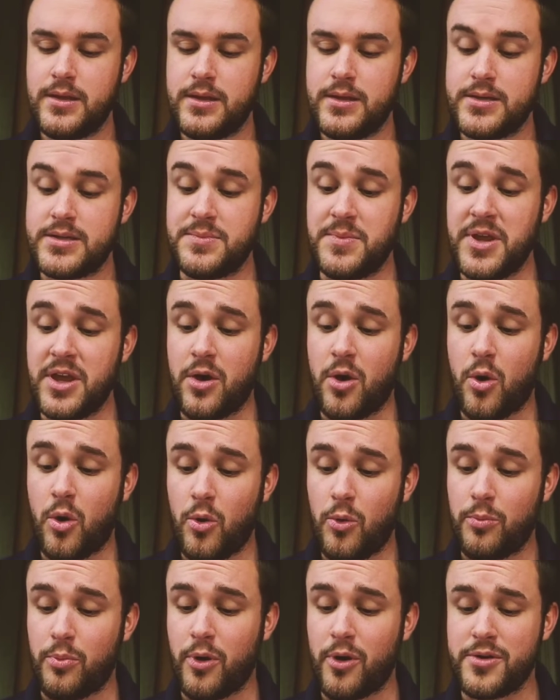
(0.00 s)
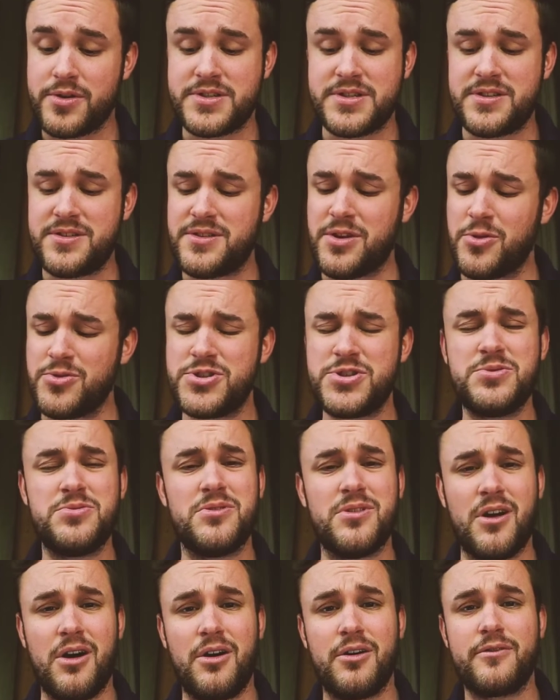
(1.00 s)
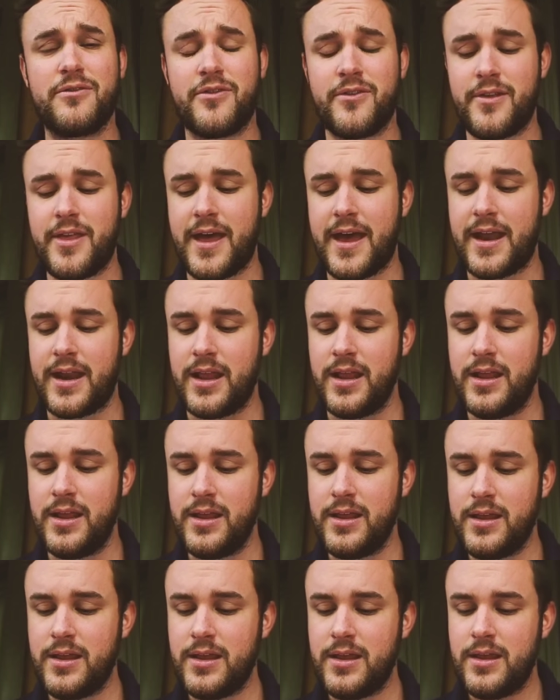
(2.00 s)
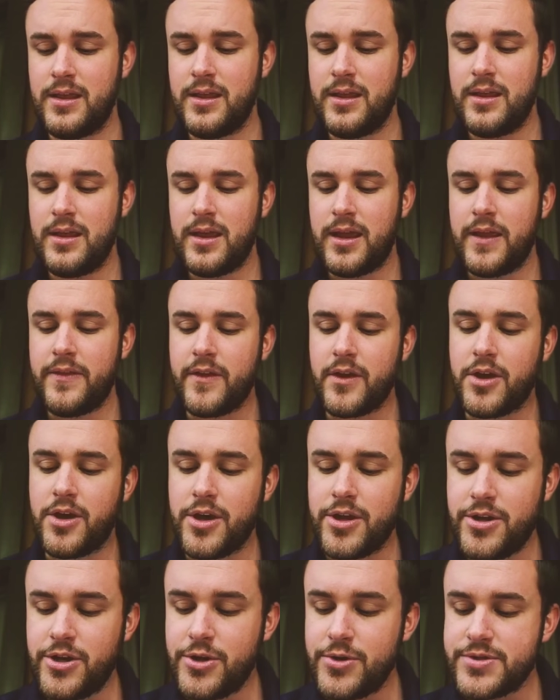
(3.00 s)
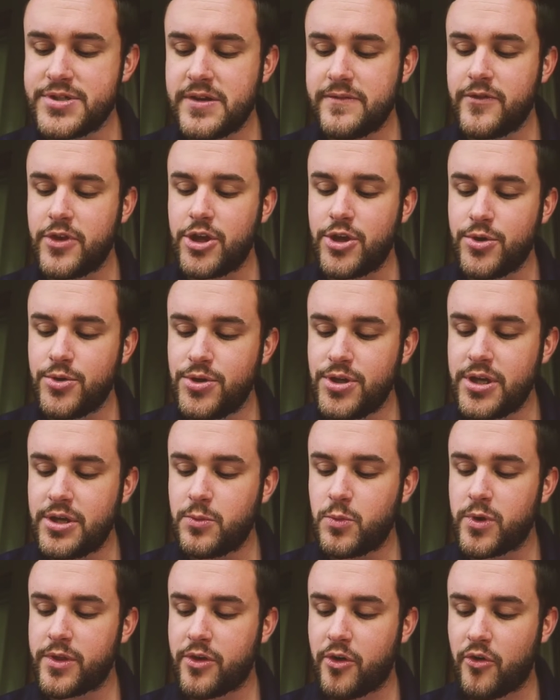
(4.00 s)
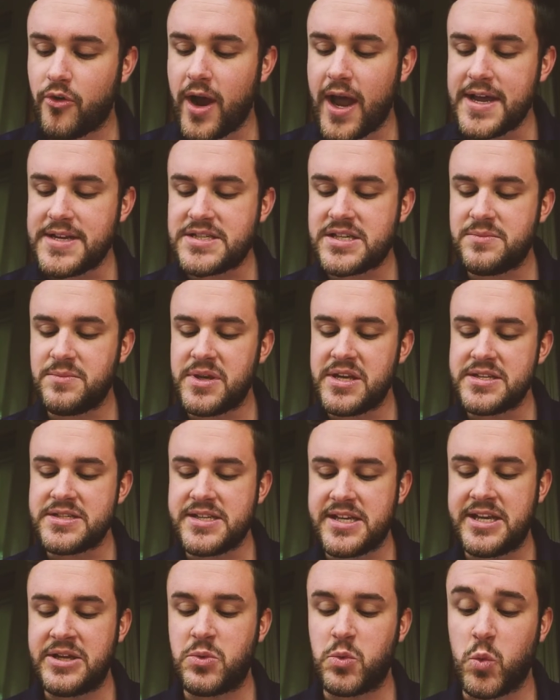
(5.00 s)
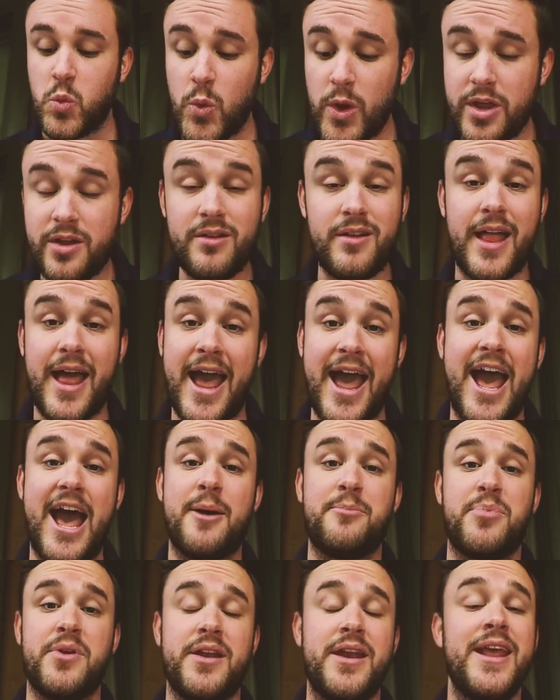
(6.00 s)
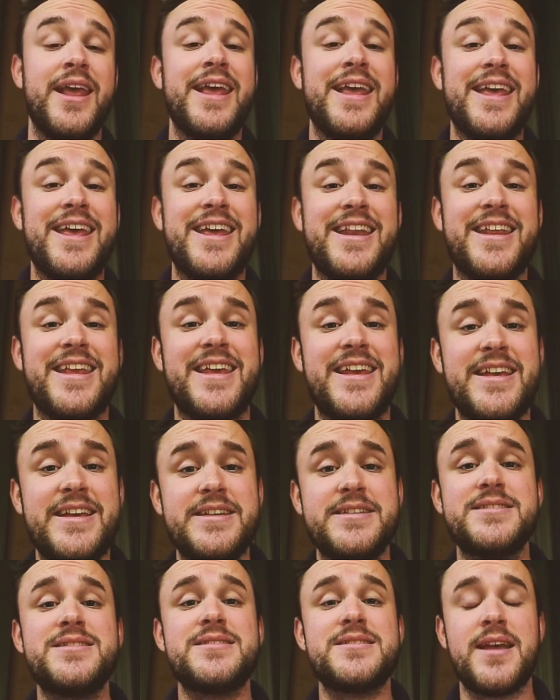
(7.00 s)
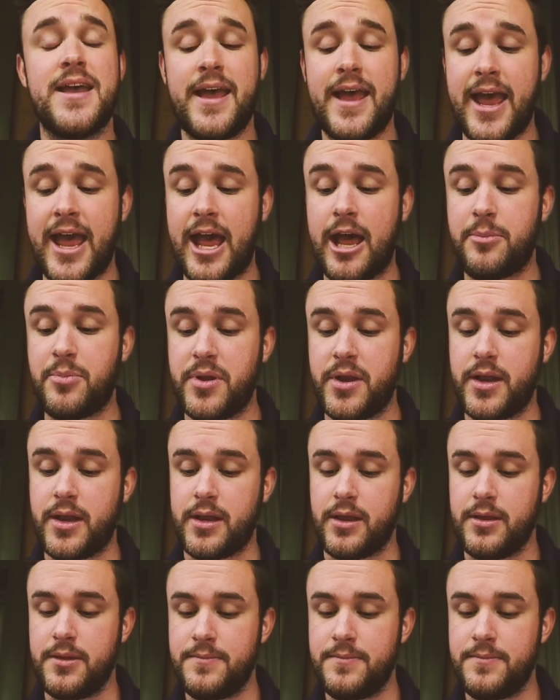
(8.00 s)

To be a whole person. Don't you long for that? And the good news of union with Christ means it will happen. It is happening.